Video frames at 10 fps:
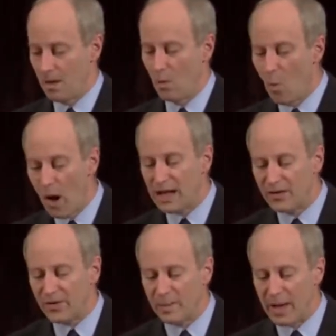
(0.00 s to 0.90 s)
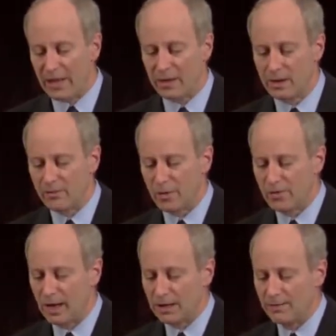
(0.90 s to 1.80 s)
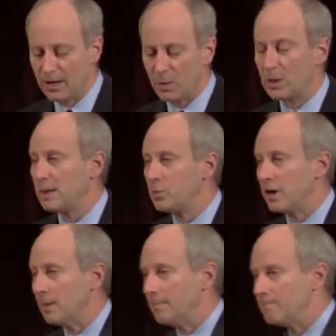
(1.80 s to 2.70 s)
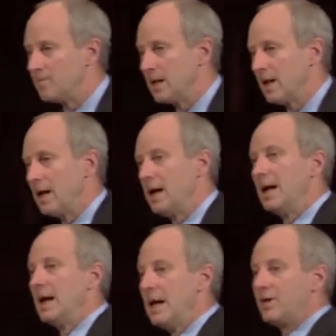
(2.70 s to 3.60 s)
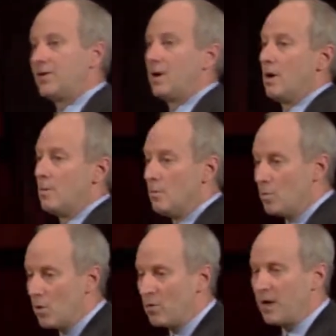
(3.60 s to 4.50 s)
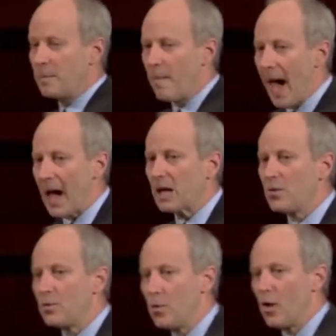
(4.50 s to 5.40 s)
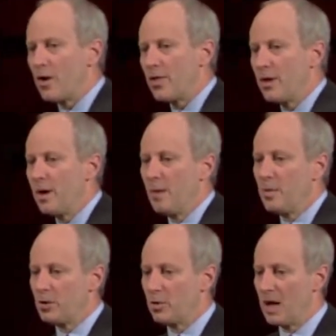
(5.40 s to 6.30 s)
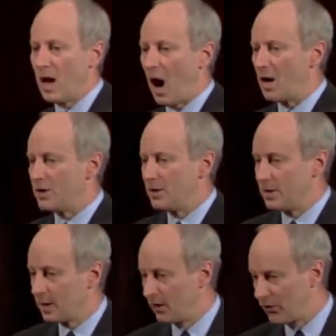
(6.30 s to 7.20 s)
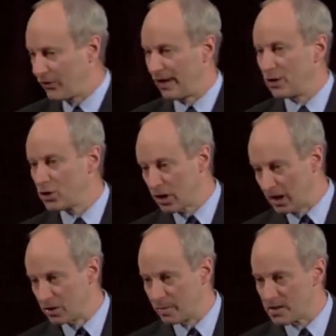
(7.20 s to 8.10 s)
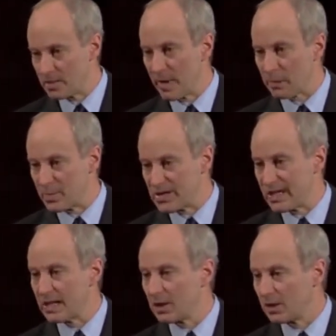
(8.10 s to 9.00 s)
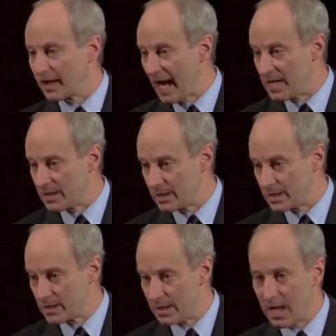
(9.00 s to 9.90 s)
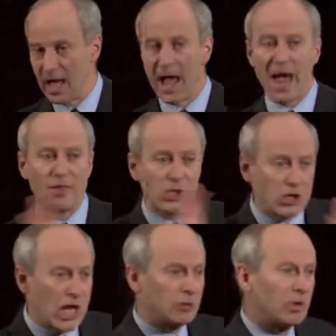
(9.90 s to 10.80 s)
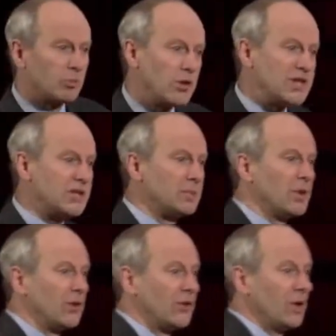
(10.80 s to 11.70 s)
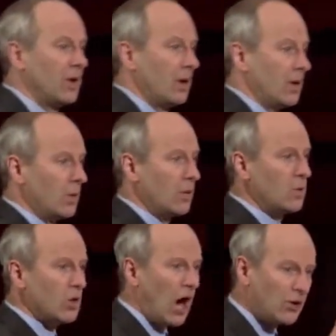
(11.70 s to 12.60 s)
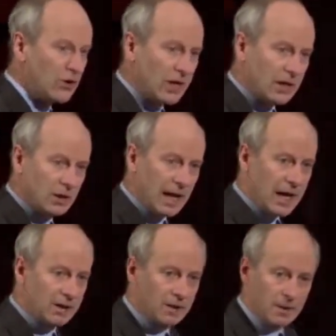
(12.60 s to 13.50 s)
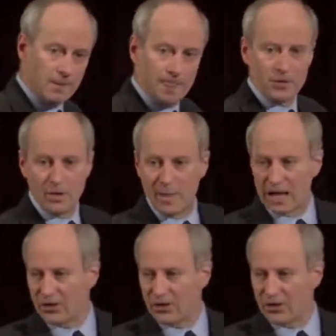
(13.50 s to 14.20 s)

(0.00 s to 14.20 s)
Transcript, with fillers: What is the method of reflective equilibrium? It's moving back and forth between our considered judgments about particular cases and the general principles we would articulate to make